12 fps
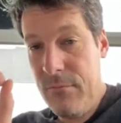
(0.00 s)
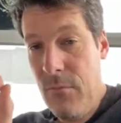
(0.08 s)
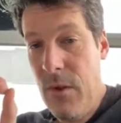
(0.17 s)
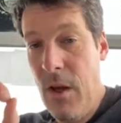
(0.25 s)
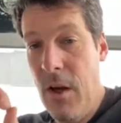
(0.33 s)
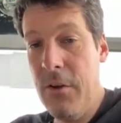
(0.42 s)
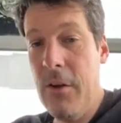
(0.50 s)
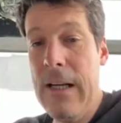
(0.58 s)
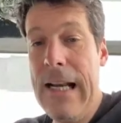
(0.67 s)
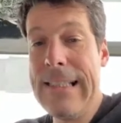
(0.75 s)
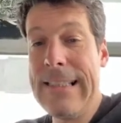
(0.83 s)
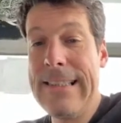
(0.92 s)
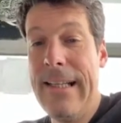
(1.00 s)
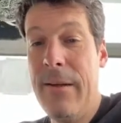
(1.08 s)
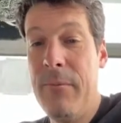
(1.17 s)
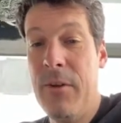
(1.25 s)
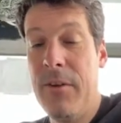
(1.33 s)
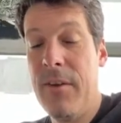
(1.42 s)
On the last
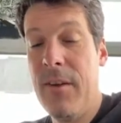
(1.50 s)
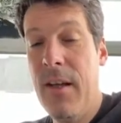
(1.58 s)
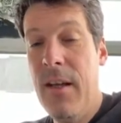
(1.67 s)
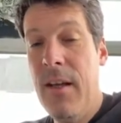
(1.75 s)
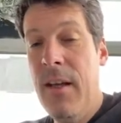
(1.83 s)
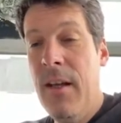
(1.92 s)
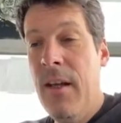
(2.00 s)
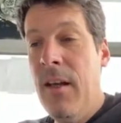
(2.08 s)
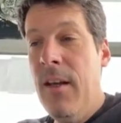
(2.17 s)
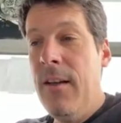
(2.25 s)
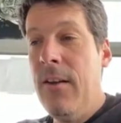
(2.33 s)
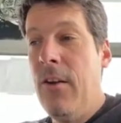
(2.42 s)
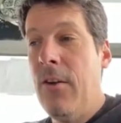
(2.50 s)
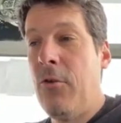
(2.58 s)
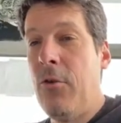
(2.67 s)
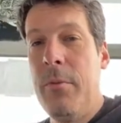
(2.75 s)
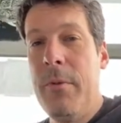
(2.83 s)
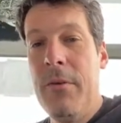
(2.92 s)
element, the
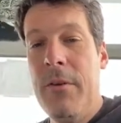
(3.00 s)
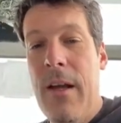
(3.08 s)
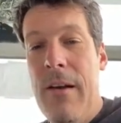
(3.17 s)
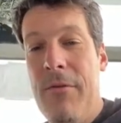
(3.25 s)
tourbillon have